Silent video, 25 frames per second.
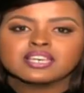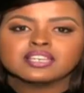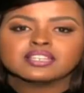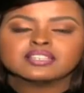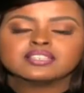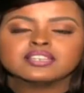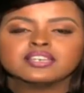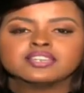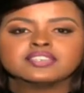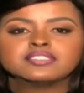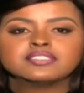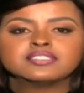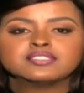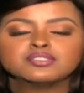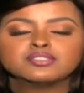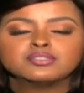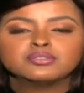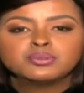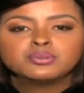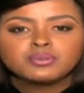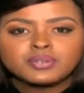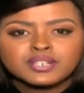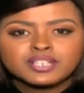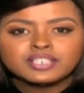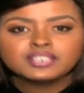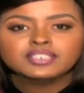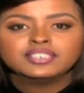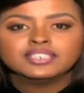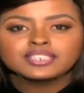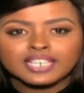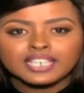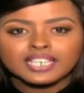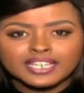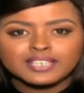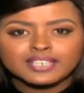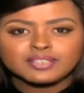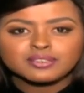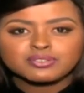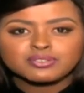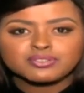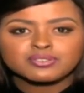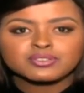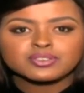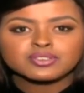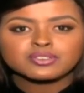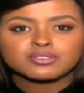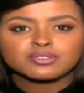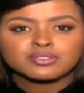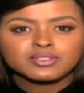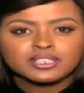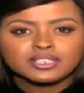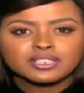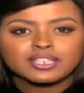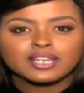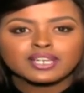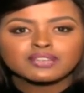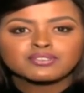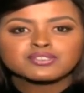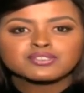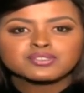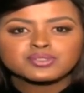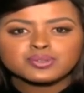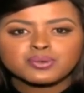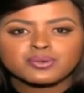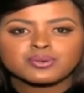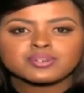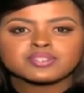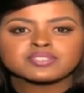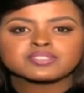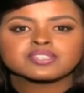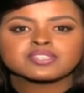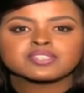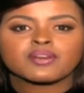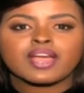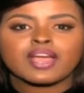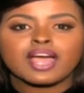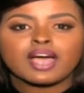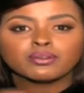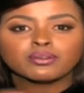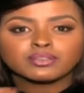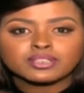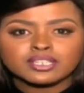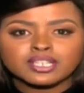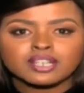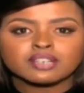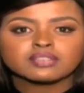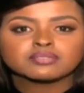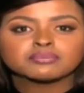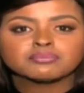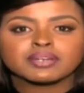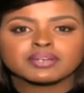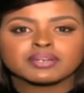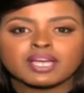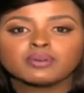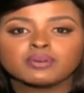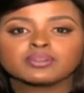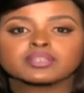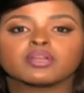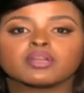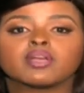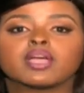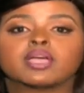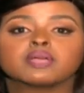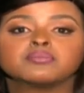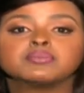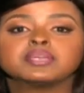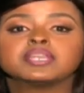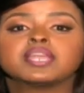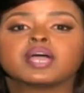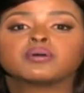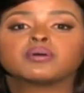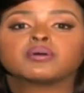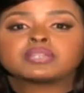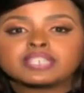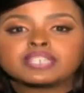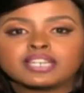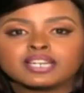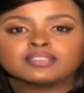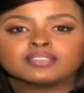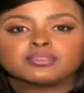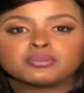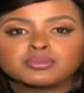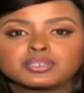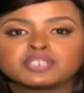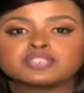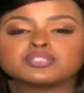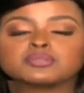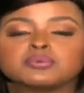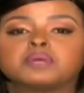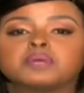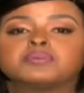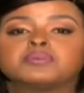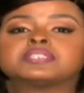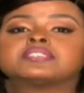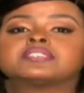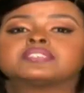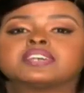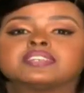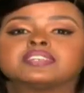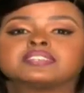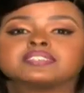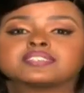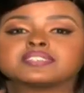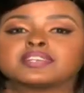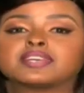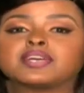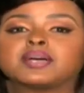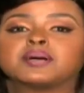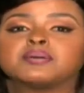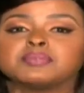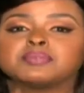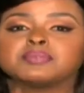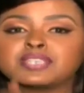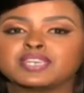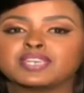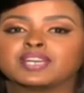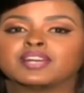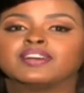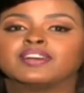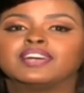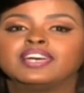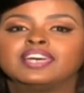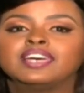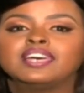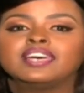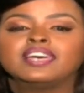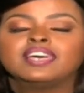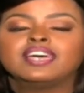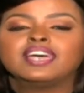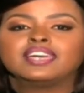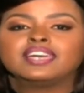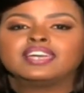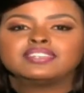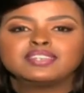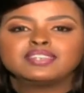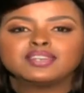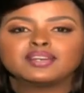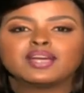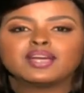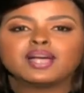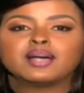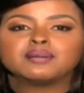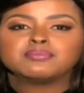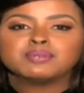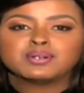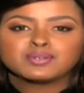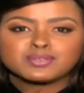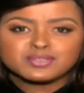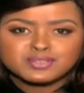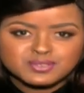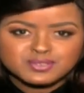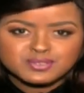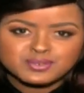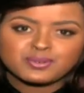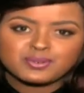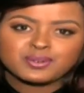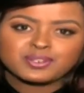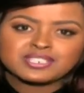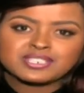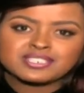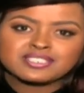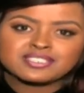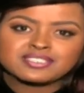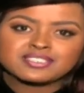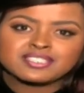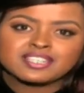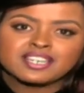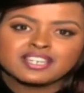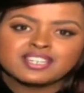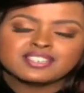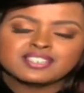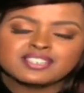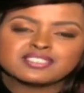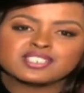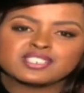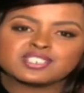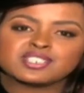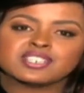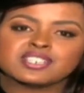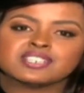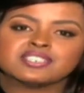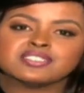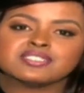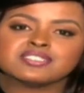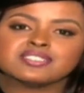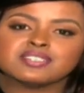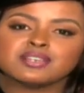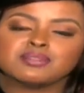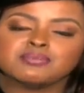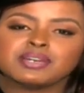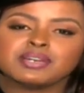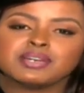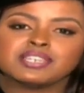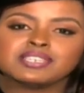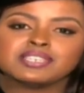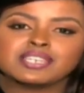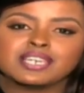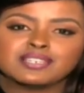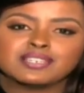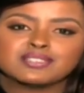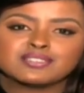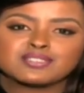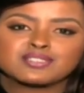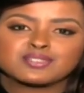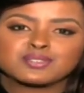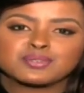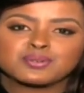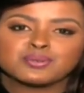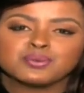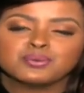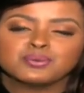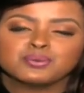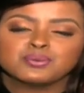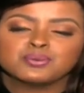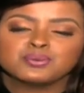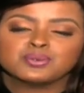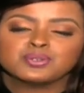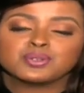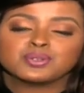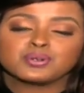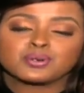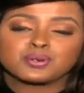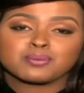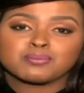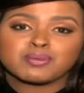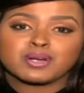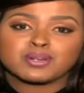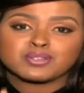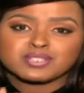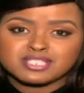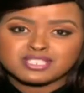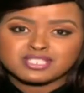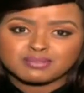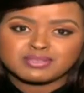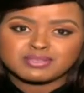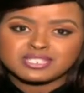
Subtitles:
there's real life and real life stories that are out there. By out there, I mean out here, which is why we decided to come here and hear about stories such as my guest who you're about to